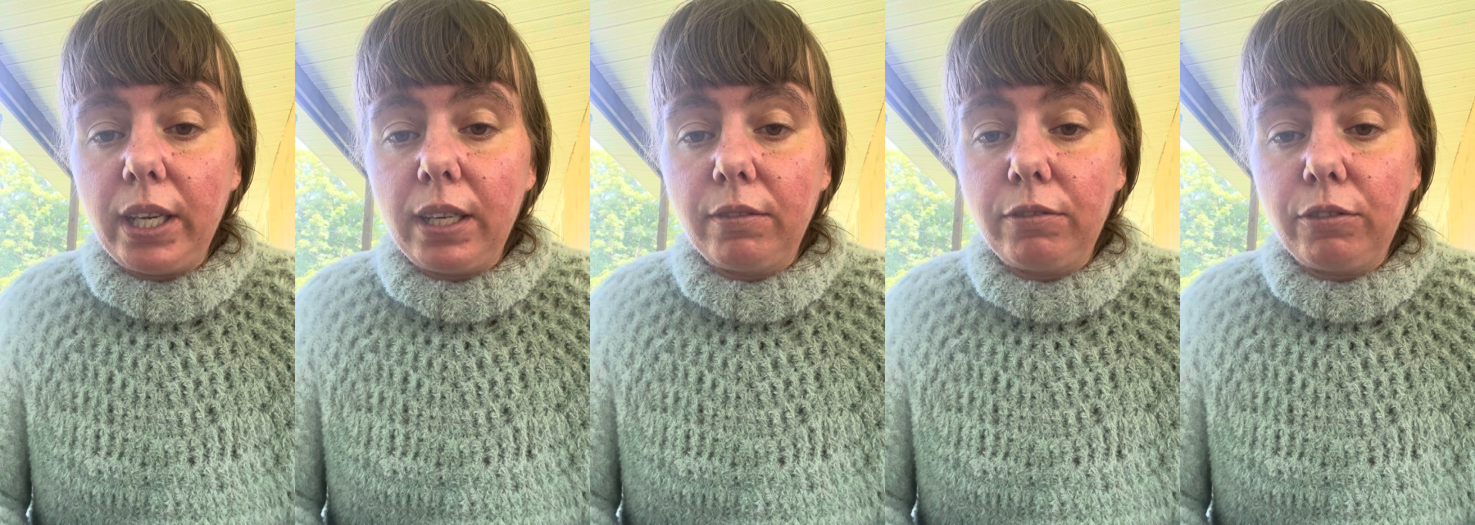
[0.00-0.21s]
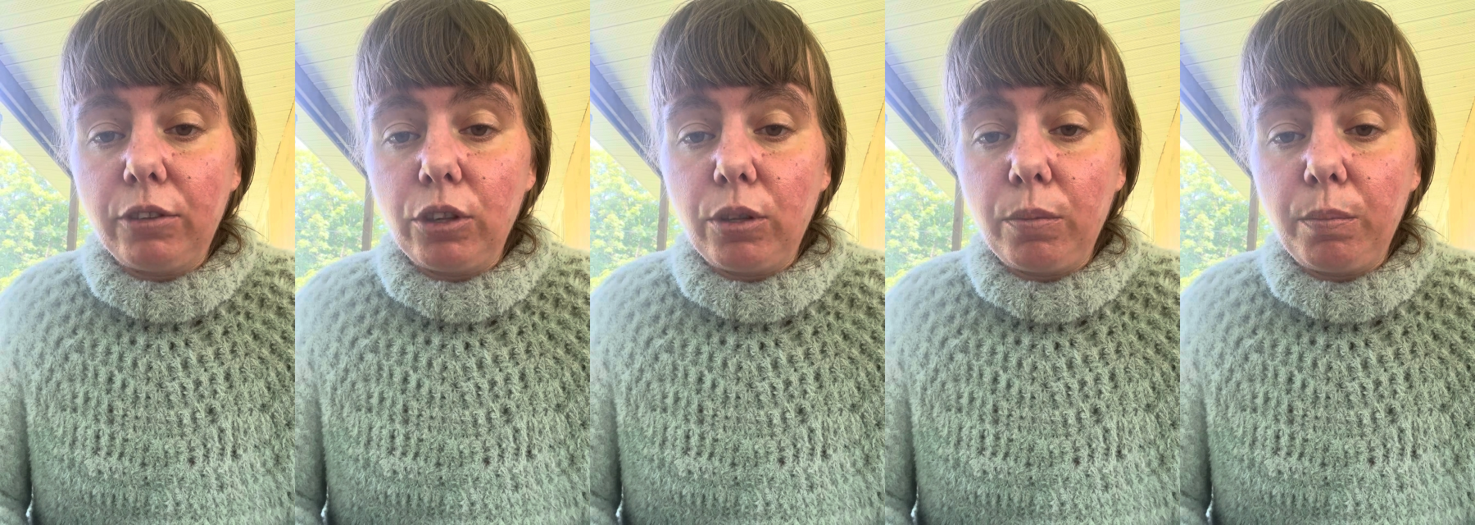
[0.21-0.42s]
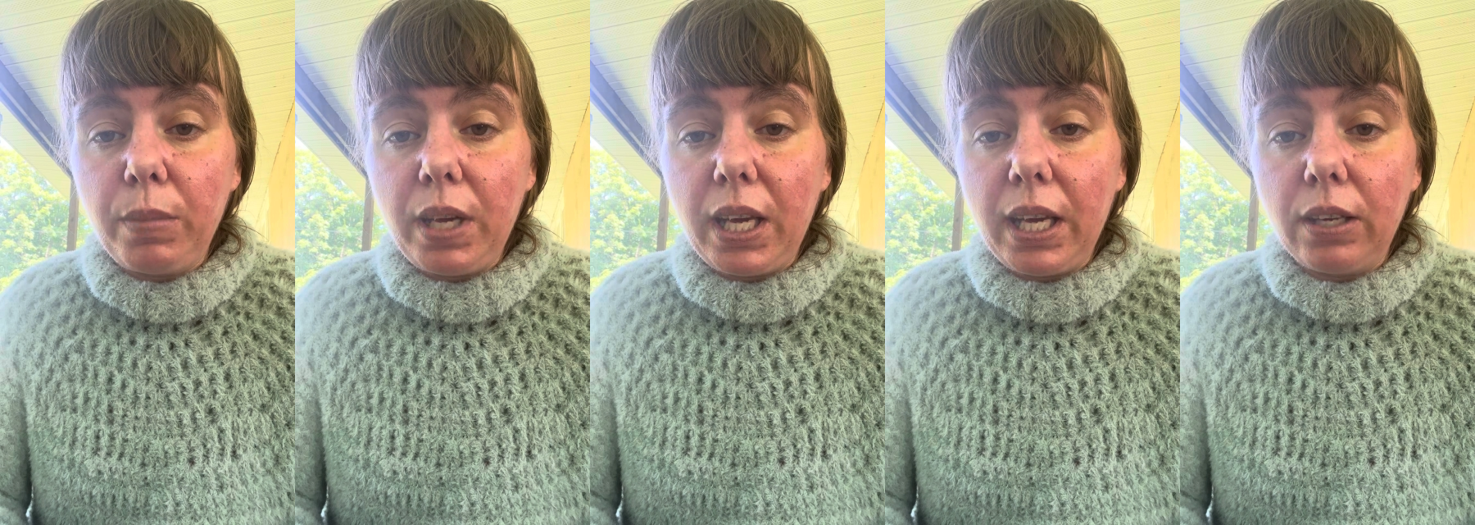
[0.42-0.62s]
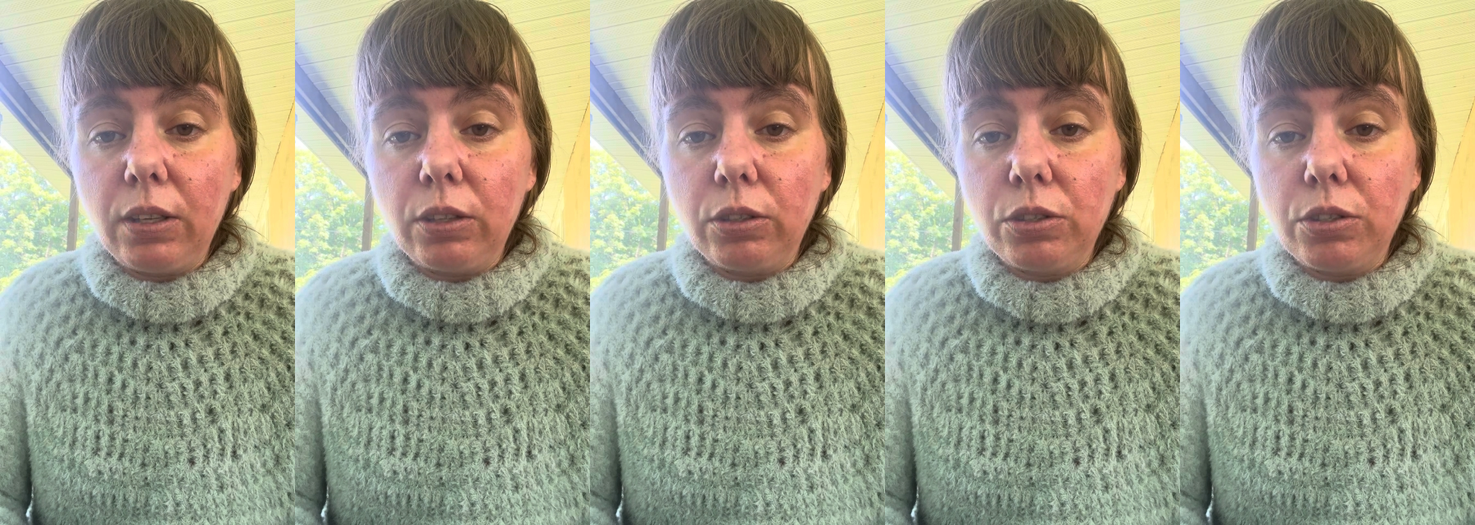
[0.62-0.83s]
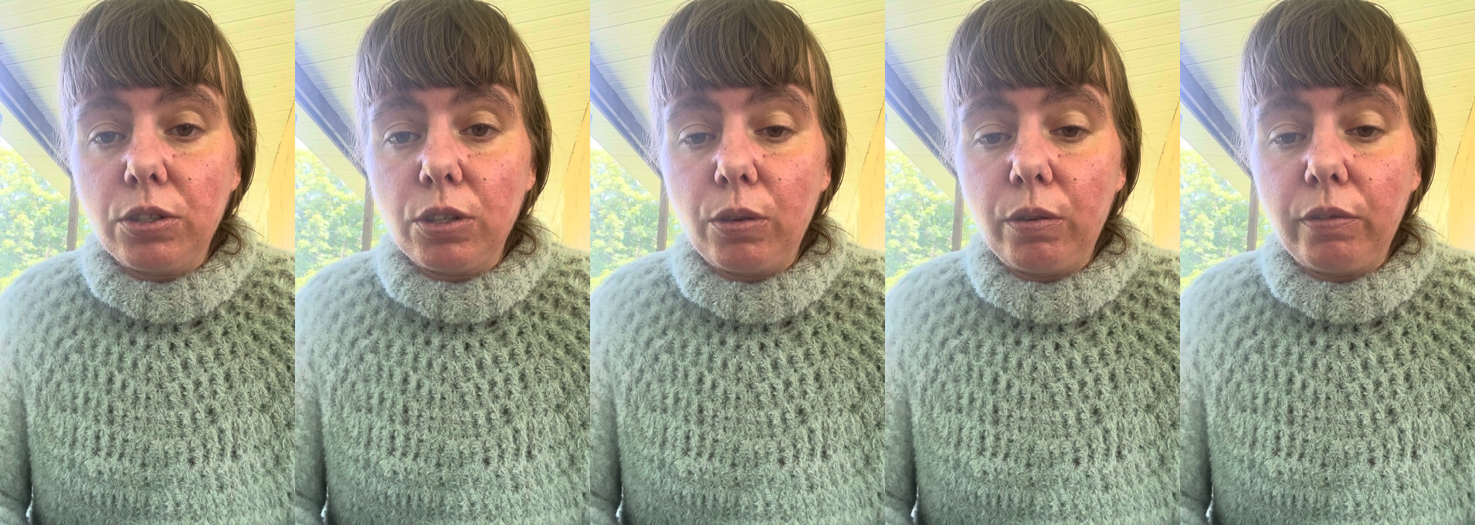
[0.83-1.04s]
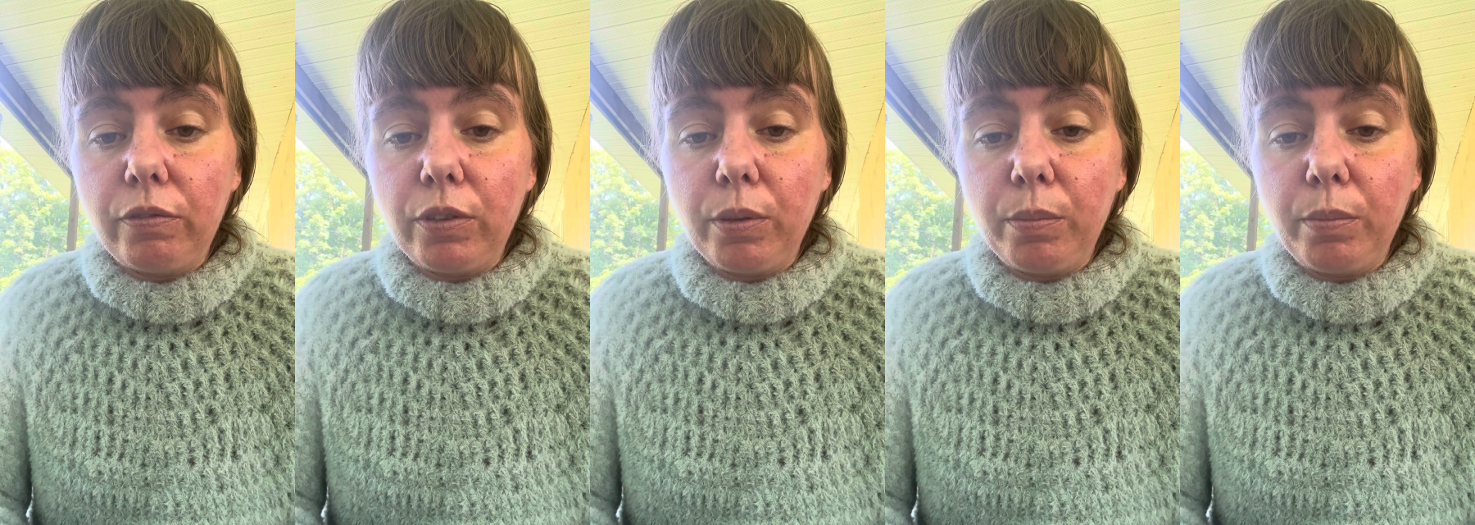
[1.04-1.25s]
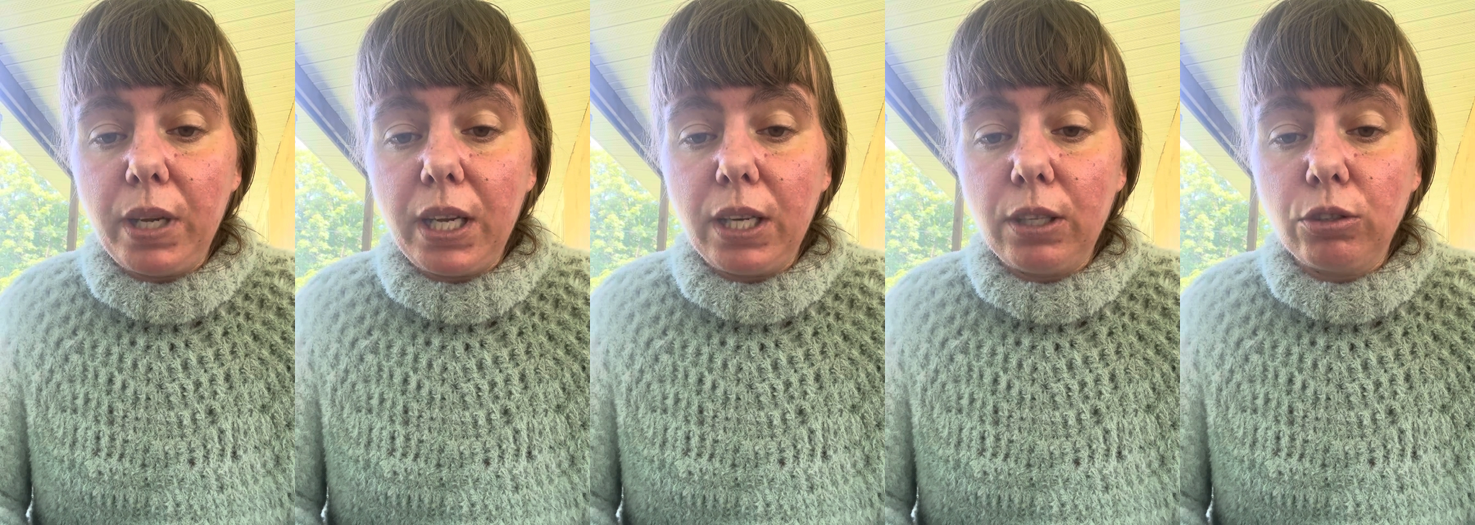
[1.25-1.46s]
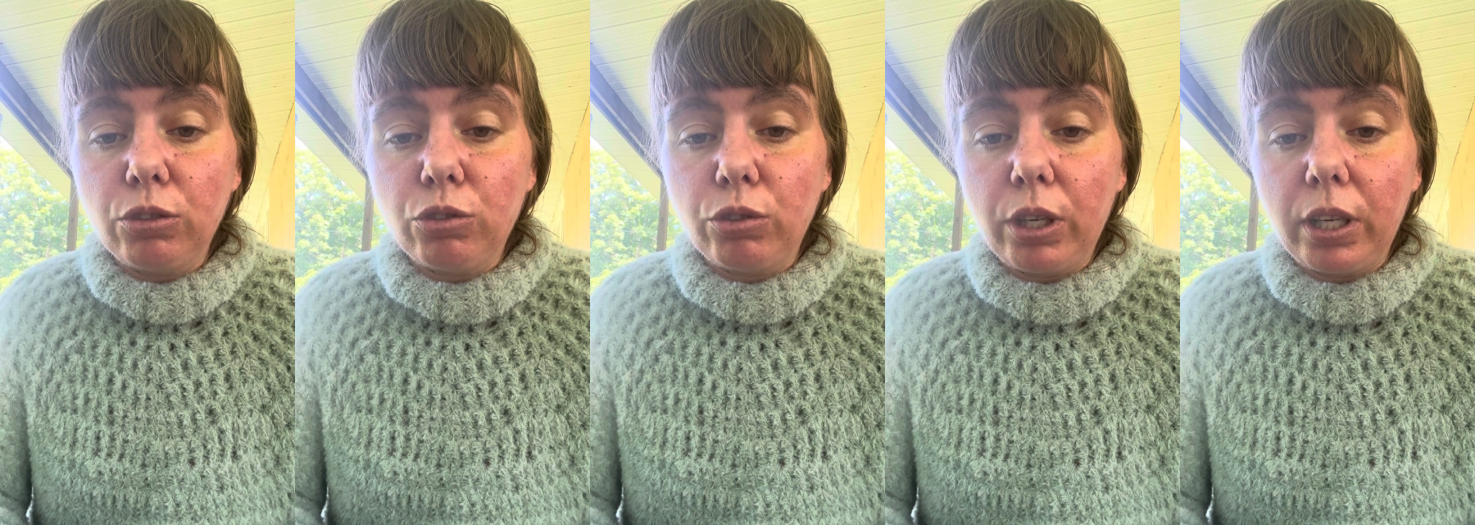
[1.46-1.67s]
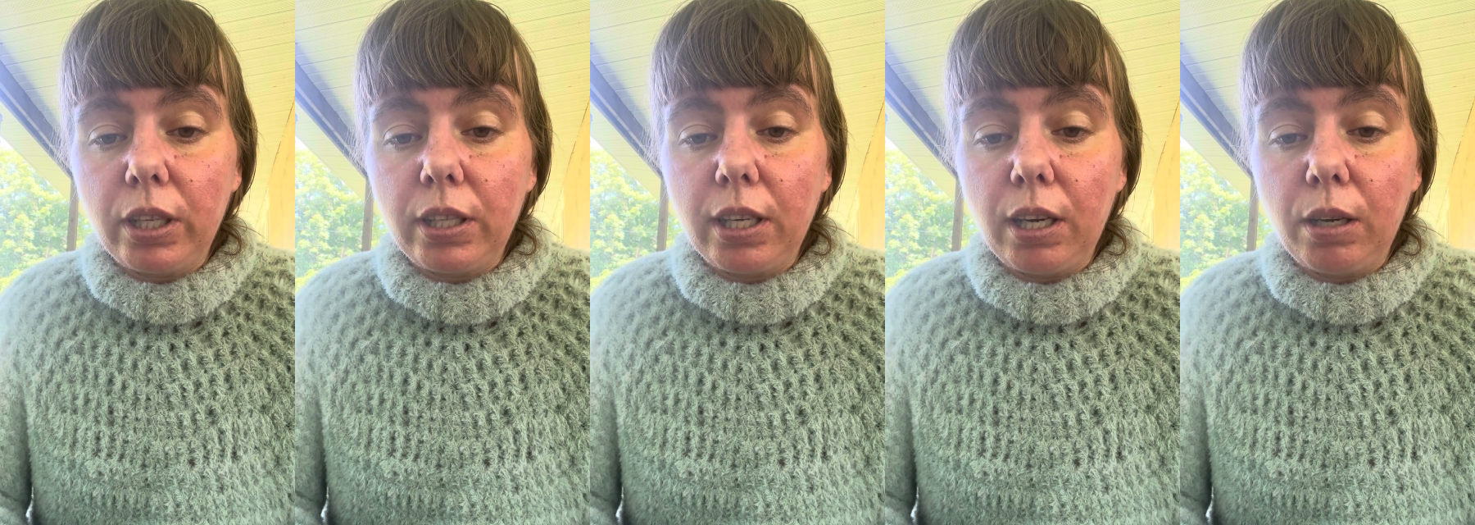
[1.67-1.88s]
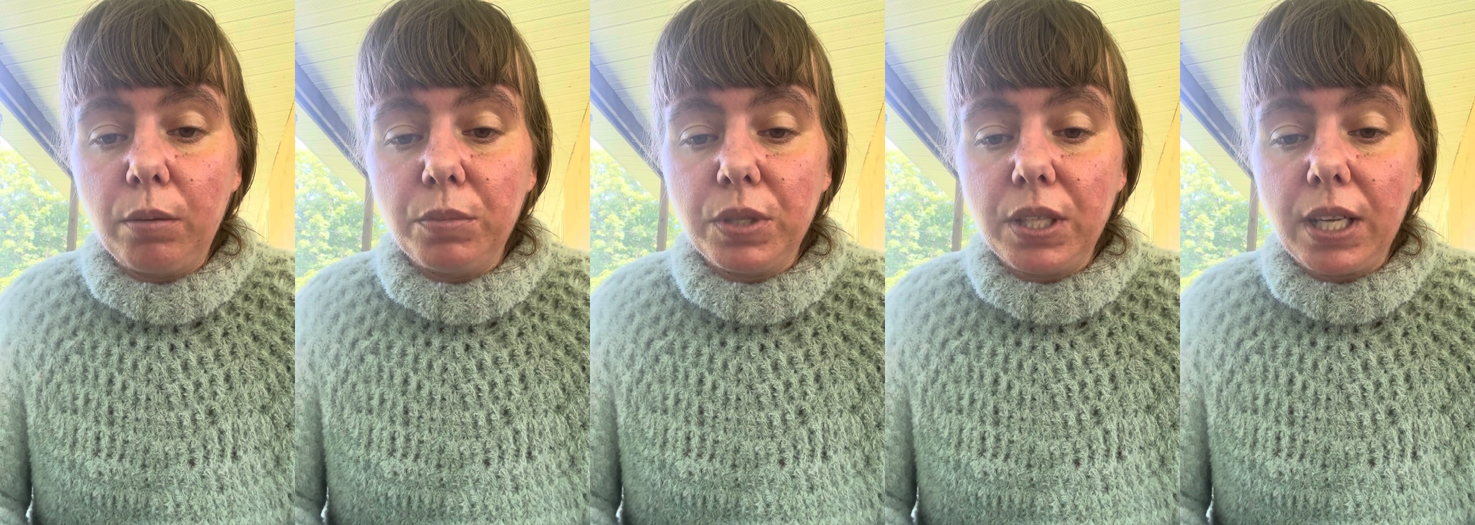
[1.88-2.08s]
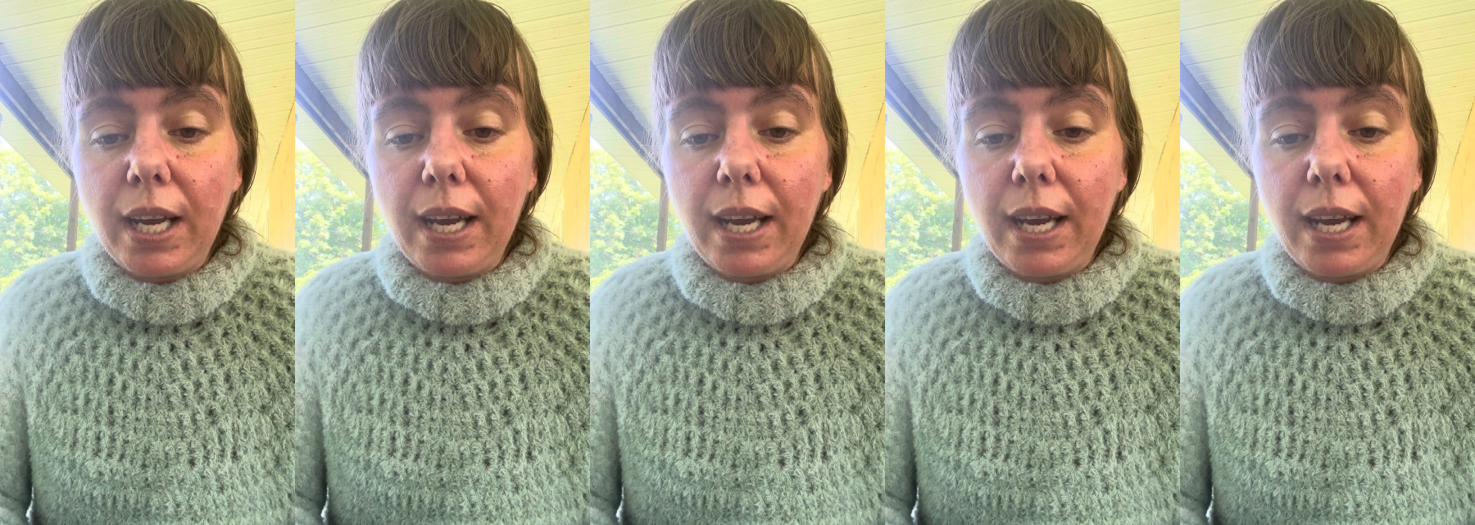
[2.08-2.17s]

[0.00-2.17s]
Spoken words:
for the mail, so if the mail truck comes,